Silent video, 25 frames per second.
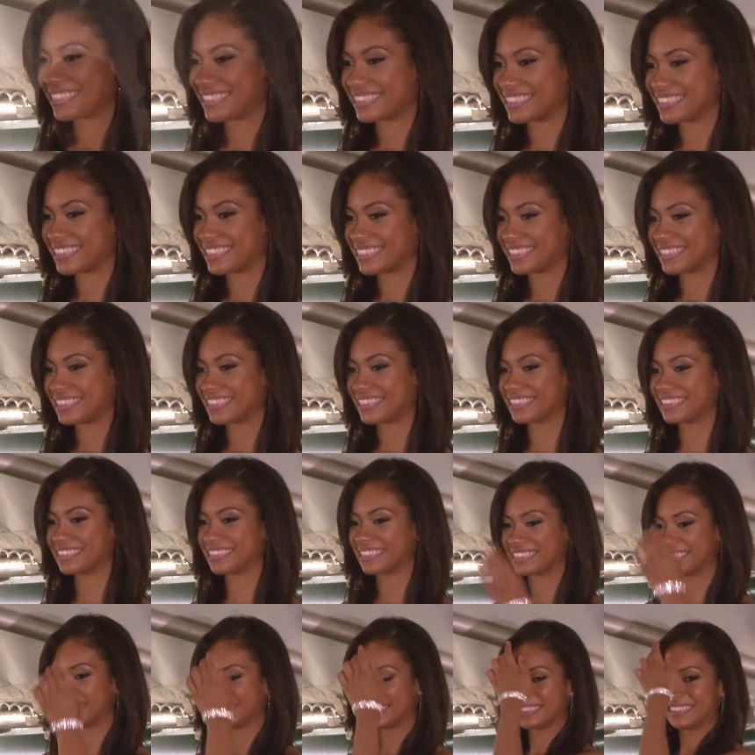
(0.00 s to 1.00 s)

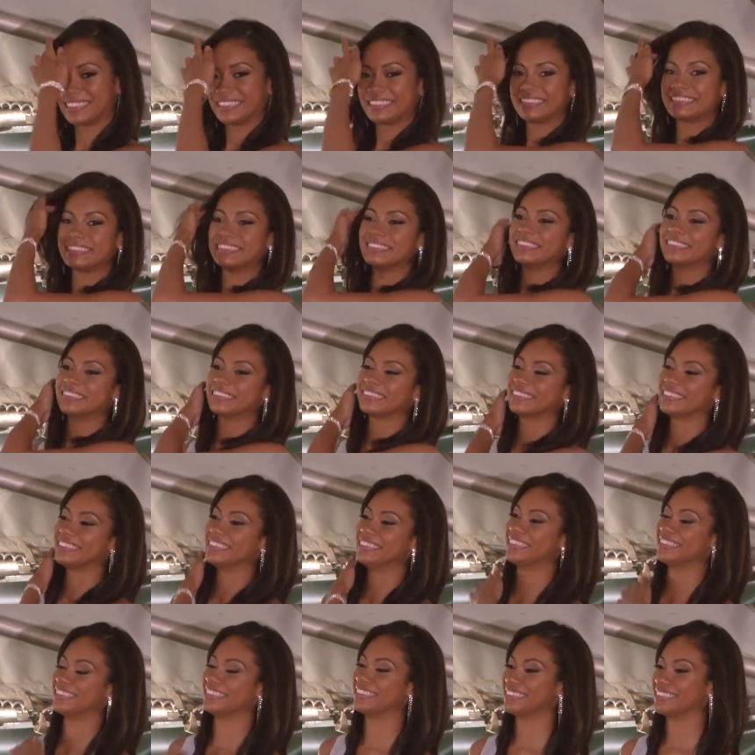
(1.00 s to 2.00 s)

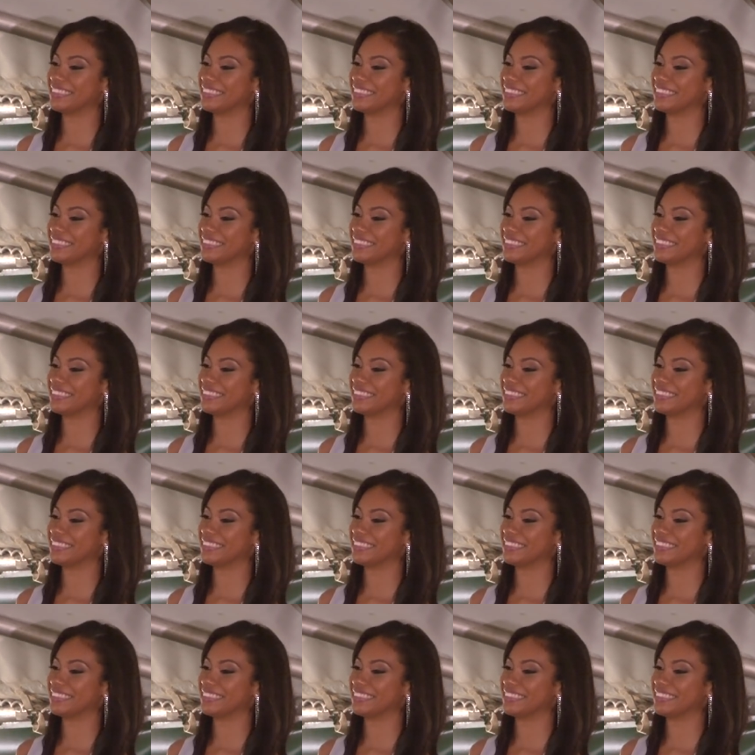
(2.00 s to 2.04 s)
No one is speaking in this clip.